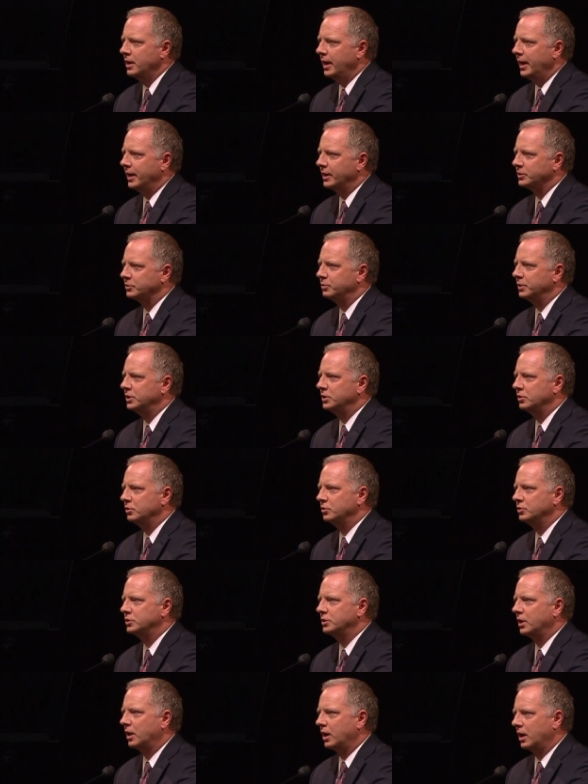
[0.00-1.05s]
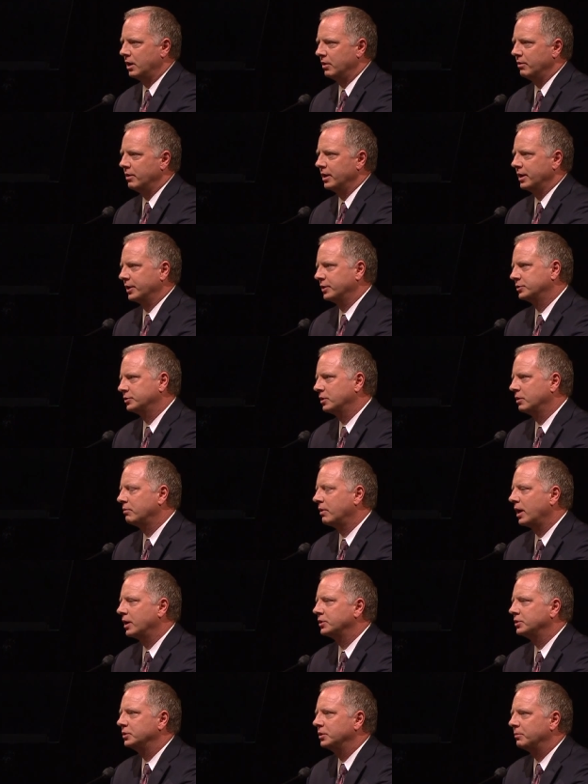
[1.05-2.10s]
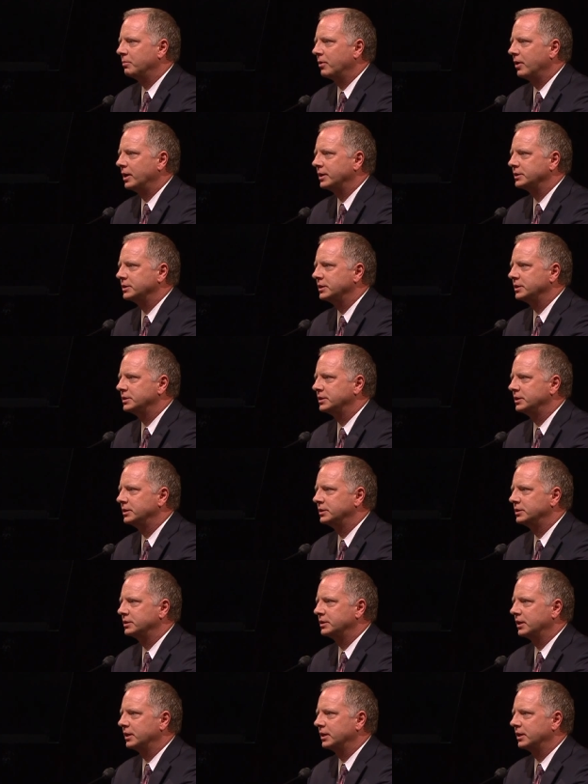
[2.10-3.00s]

As we use our extra rational processes